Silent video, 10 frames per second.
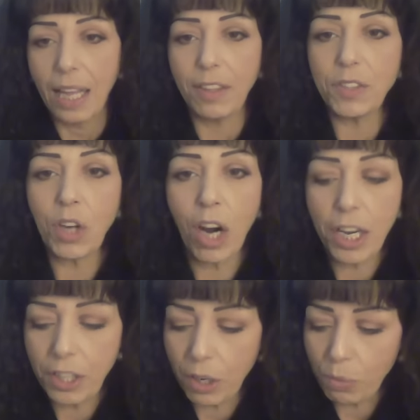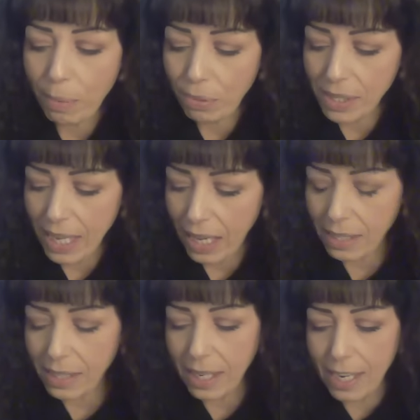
This card could represent,